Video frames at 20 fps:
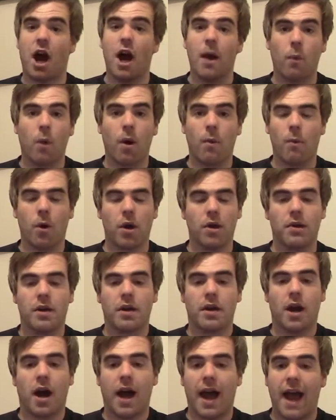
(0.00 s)
I want one.
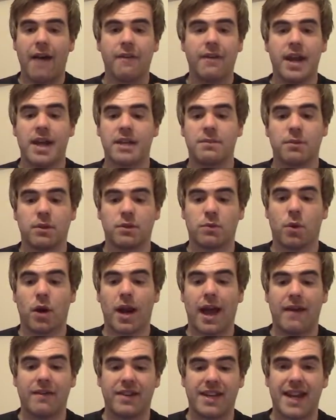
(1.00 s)
I have an Xbox One,
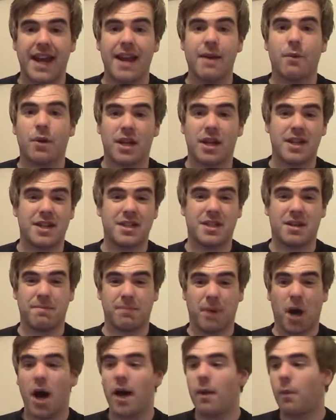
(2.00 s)
I have a day one edition,
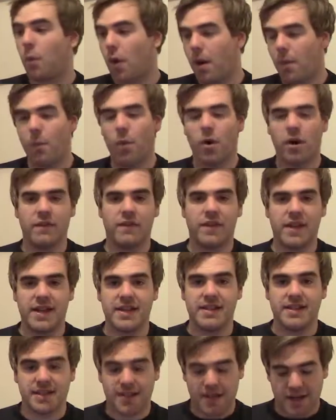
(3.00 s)
but I want one of
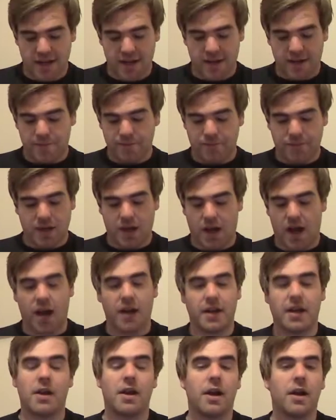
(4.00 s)
these. I
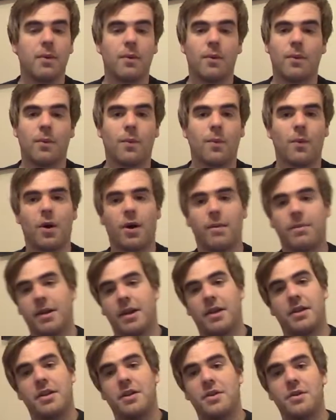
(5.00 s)
don't know what I'm going
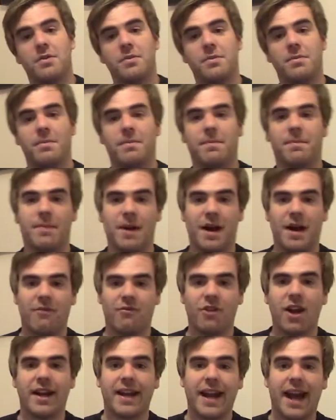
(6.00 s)
to do, but
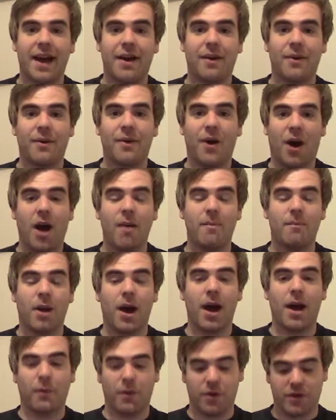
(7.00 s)
right now I'm
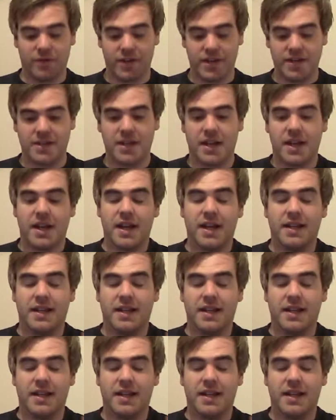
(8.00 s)
buying one of these.